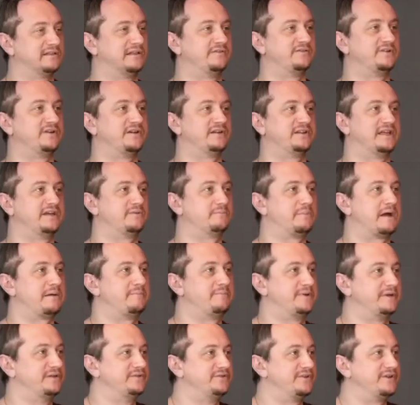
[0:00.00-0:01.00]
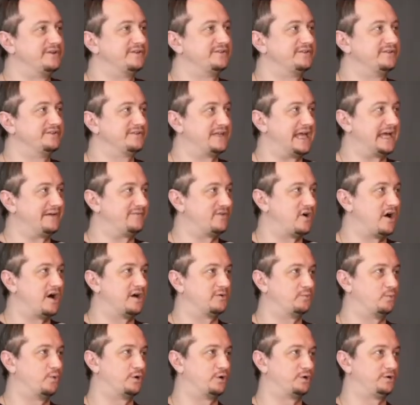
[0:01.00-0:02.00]
LA. My building didn't have hot
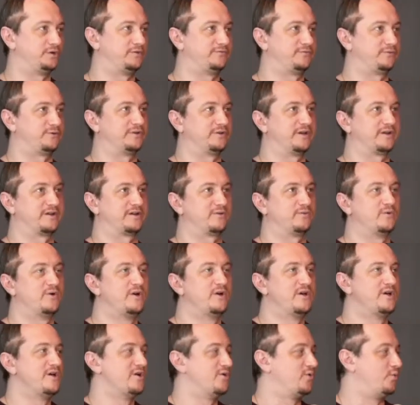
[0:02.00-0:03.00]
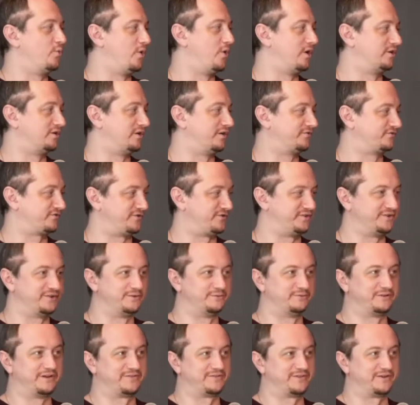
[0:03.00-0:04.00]
water for like one afternoon,
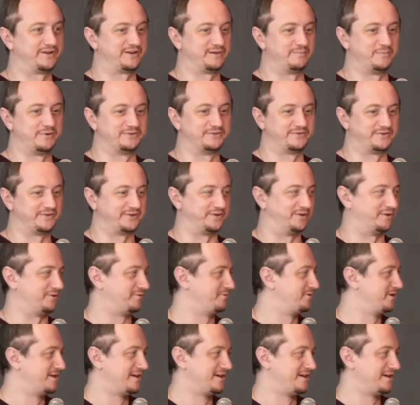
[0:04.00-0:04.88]
I think, a month ago,